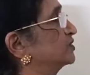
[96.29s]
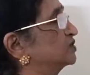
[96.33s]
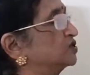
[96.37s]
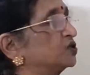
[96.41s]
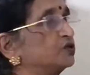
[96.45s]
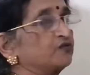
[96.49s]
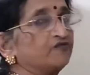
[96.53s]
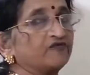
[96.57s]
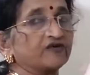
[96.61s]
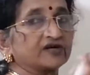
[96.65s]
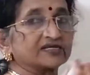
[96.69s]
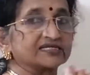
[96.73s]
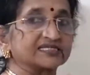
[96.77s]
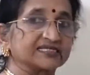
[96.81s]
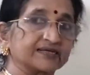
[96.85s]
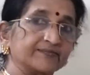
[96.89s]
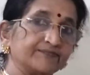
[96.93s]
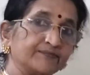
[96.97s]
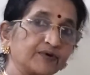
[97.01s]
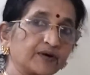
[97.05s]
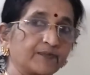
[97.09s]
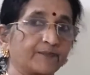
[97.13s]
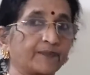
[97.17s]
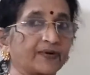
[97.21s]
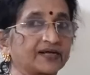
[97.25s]
So for
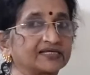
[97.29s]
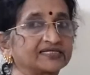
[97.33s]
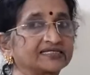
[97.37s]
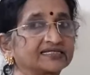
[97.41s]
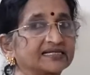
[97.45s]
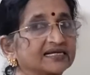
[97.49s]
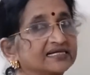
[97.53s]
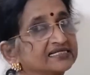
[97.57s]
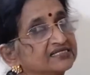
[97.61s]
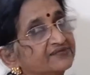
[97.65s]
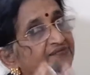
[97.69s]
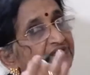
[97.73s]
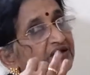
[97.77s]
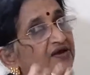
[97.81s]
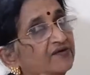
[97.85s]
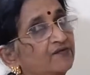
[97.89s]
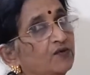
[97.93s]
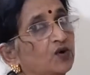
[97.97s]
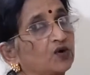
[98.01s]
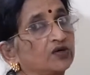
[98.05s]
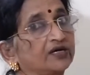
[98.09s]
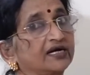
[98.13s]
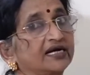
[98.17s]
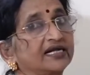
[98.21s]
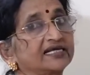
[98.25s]
simple present tense, we have
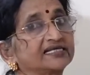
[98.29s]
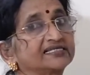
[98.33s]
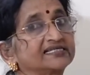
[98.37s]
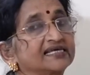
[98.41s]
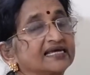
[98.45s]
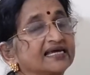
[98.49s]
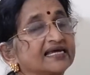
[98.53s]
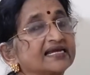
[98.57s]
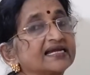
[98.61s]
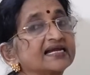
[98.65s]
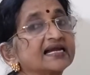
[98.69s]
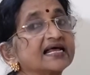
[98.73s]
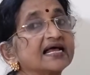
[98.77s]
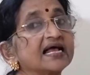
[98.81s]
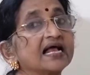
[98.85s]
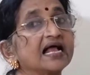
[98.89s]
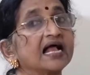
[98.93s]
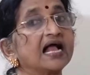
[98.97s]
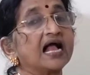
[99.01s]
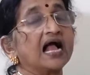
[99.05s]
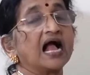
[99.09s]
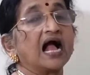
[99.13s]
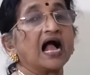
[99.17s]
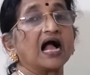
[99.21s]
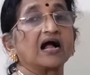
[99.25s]
already seen
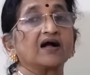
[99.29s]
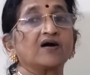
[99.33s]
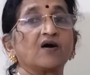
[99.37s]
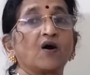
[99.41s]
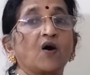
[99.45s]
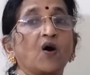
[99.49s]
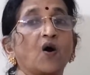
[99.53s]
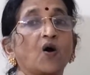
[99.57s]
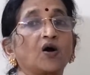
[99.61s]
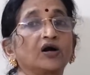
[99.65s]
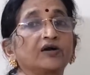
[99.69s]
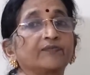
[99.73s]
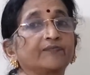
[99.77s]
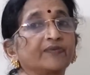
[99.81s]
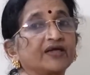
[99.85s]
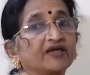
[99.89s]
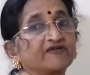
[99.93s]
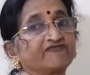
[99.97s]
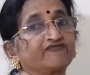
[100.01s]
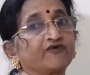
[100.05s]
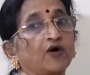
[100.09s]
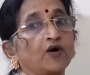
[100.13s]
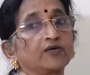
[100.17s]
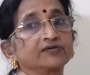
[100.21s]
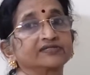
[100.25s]
all be
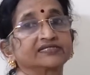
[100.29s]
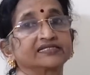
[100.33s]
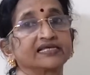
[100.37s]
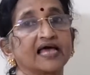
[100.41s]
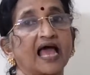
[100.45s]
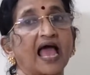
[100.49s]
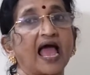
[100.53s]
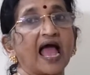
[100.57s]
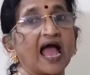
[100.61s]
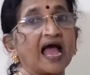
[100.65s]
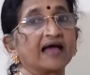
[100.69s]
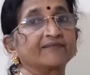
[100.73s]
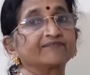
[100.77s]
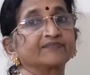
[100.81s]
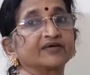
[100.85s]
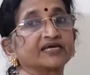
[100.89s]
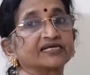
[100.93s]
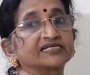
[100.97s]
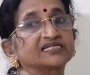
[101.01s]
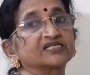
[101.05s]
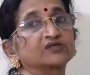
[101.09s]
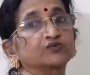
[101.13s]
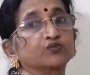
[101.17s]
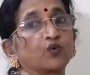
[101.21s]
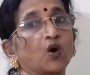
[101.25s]
forms, am,
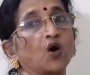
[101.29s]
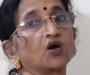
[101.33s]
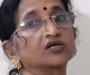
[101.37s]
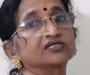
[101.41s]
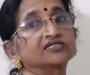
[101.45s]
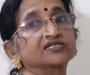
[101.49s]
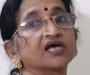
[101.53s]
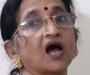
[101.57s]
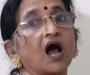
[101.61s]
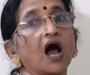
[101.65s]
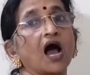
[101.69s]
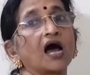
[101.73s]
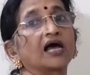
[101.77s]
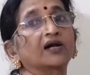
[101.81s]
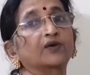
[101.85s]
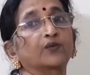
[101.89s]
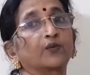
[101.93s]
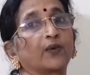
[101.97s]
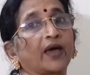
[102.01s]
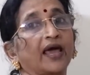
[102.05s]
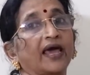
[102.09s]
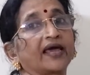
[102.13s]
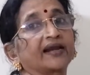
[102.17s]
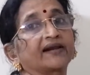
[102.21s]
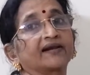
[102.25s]
is, was, are,
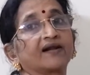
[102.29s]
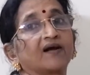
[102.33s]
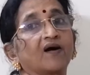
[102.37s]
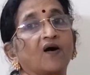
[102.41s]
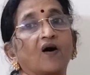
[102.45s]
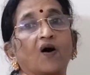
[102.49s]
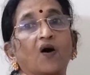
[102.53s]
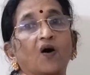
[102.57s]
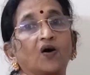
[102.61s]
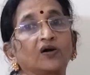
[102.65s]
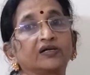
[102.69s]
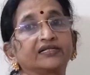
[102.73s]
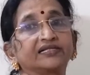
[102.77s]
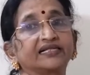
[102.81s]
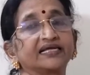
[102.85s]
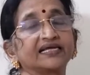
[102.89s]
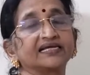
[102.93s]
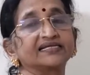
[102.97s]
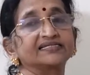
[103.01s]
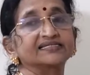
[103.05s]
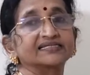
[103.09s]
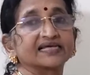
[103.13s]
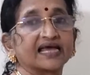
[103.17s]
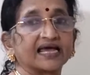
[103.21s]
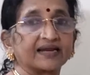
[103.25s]
were, all
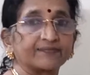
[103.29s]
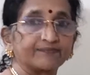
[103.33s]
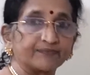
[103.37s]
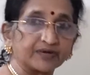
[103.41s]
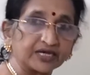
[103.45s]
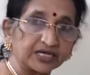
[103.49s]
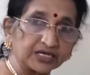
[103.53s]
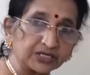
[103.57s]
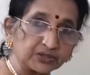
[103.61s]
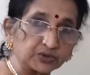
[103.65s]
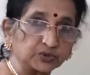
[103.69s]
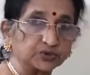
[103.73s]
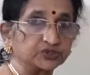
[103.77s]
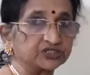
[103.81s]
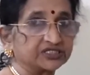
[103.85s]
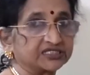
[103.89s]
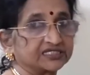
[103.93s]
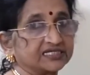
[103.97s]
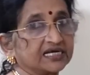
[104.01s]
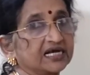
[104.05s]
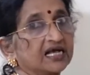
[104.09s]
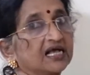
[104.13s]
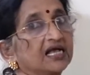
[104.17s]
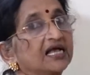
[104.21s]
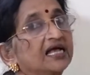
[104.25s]
these can be
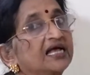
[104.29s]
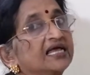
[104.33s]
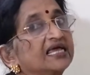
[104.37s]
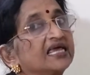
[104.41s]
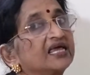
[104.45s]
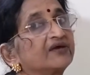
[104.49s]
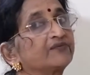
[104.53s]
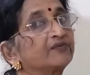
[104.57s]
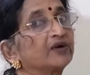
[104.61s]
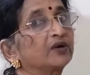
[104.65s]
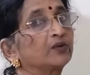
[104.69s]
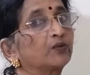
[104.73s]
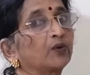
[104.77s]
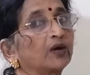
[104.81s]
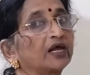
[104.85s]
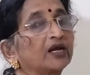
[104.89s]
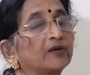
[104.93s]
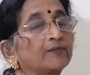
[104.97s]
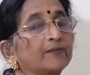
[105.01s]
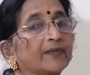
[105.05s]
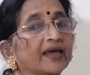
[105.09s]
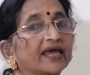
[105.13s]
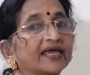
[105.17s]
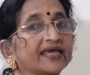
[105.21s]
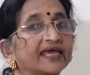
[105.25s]
used even while
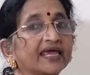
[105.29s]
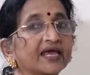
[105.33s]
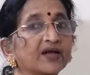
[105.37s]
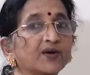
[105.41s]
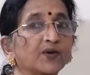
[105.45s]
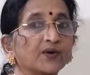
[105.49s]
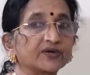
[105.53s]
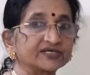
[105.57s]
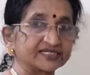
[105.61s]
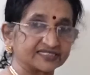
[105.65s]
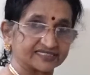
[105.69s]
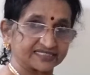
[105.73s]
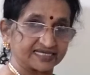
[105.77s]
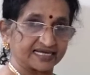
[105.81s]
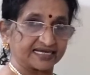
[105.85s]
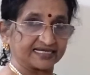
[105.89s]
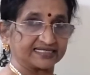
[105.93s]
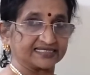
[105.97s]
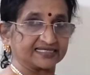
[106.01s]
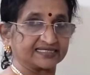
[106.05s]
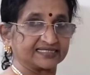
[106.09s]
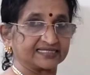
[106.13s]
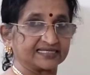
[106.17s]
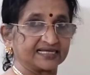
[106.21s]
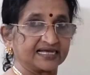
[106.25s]
making
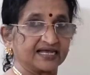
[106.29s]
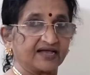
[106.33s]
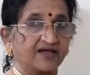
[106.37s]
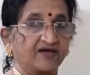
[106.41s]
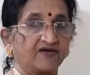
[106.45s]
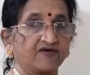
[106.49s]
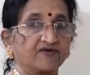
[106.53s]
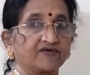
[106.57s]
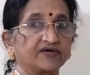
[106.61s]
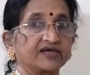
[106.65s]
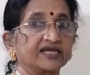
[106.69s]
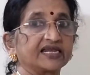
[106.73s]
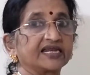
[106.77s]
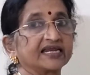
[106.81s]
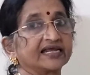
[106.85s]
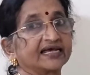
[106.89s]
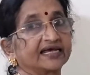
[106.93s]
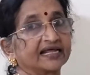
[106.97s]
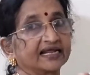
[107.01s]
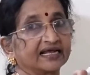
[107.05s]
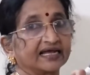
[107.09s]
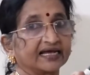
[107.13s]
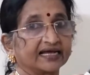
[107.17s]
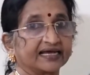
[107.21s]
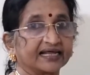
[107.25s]
questions. In
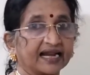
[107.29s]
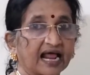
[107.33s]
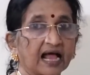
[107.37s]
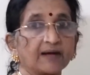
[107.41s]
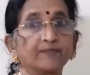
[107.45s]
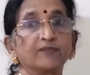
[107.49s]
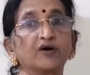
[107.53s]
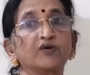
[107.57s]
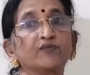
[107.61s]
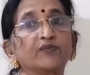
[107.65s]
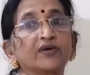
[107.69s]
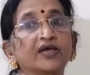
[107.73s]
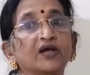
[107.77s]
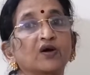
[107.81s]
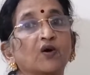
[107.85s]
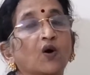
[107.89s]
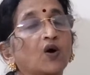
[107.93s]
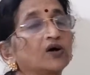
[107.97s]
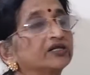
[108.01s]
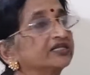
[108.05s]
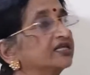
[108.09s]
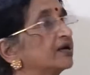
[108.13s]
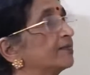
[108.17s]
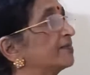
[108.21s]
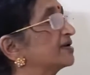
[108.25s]
grammar, we
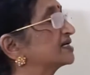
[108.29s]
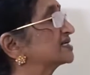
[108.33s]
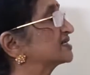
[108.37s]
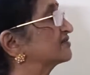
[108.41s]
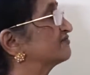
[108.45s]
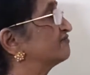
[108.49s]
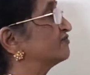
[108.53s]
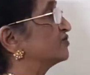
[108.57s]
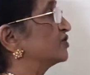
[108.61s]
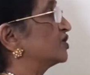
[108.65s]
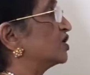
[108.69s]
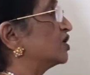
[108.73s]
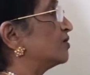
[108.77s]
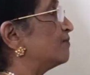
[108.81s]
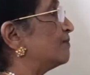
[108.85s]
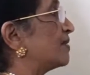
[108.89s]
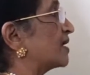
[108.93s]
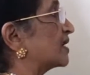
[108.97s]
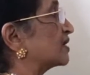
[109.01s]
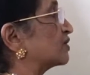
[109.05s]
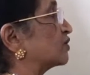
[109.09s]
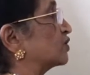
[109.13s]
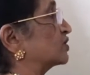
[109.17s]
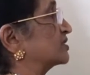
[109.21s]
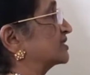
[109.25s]
call them as
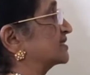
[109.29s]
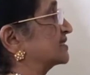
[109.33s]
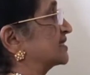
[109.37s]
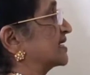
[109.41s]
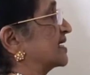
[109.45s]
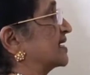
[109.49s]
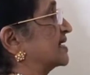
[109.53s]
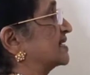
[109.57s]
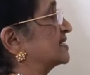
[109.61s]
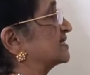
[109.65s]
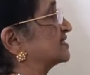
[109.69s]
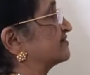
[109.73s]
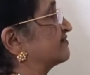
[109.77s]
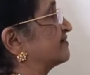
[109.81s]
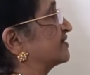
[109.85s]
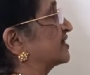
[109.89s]
verbal questions.